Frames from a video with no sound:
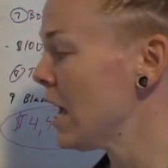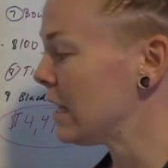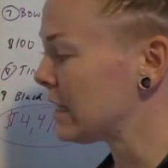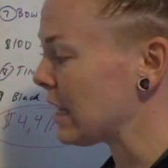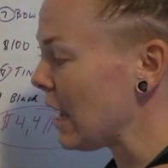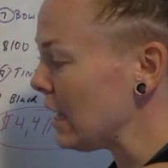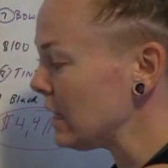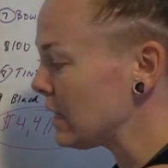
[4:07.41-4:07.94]

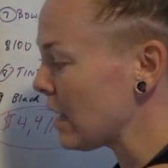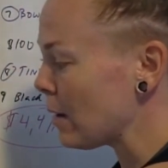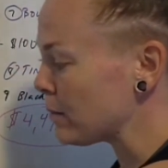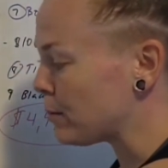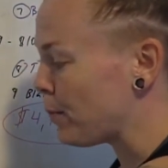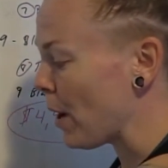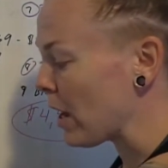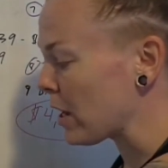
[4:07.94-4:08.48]
Side
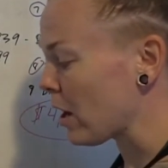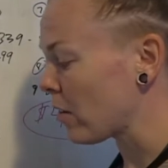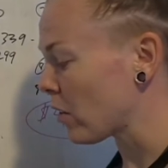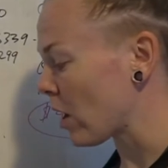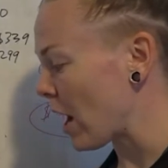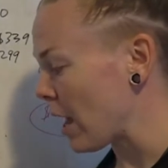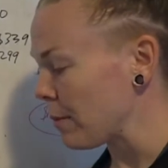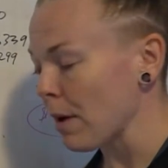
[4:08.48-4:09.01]
steps, bed
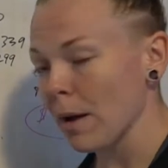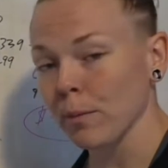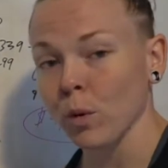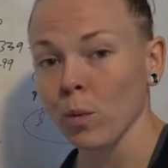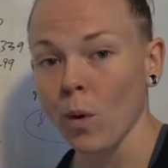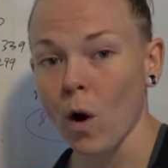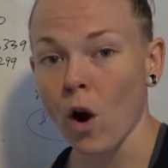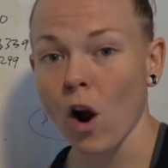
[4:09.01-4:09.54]
cover, and my
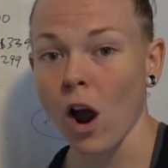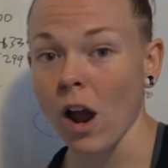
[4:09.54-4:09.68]
bull bar,